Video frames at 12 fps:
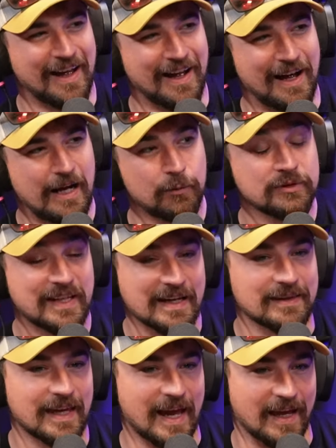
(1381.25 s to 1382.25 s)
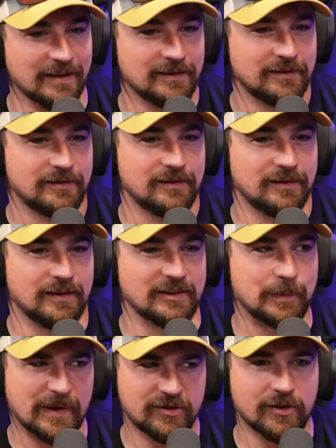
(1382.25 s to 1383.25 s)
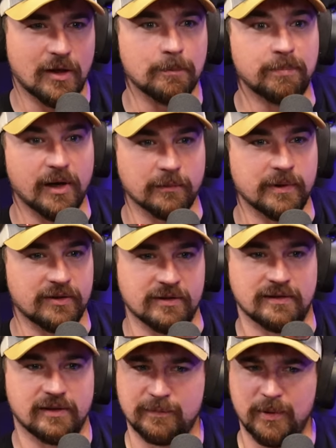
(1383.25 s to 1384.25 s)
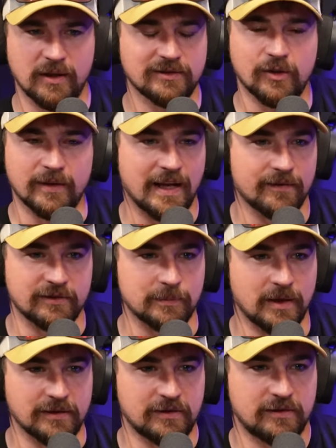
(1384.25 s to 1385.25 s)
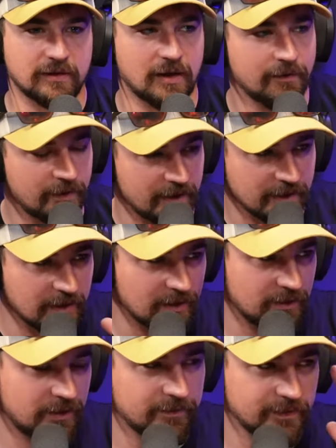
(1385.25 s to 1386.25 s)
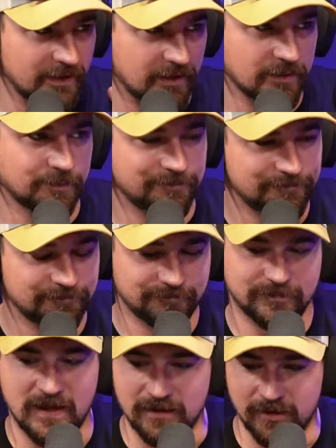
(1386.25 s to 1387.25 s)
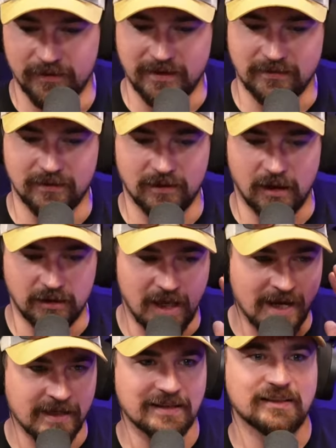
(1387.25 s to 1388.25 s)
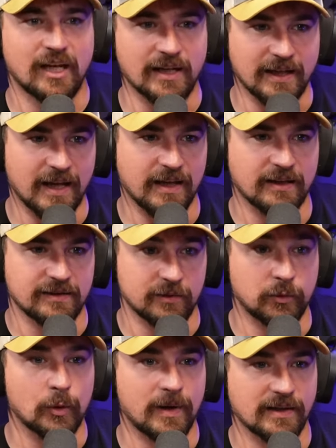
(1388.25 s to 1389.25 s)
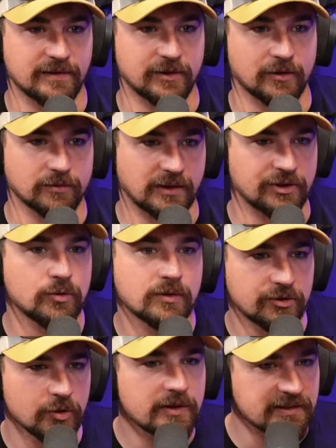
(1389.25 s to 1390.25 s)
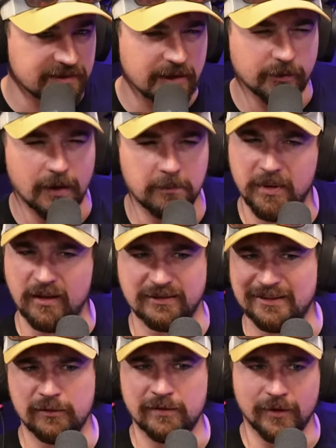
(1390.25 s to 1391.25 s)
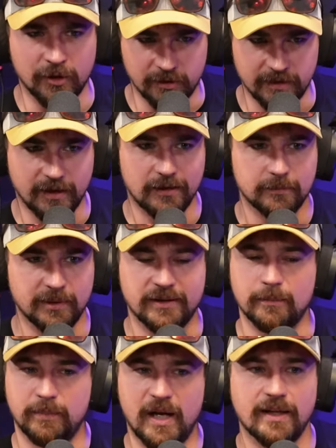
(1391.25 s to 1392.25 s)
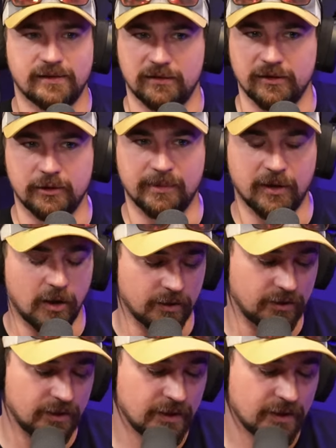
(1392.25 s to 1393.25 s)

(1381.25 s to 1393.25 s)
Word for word: I will take that, especially on bug missions, because bugs don't have as much of a uh, of like a I don't know, they, a line of sight as mm-hmm. the robots do. Like you can you can sneak around bugs and they don't even know you're there. Right. But the bots are a little bit harder.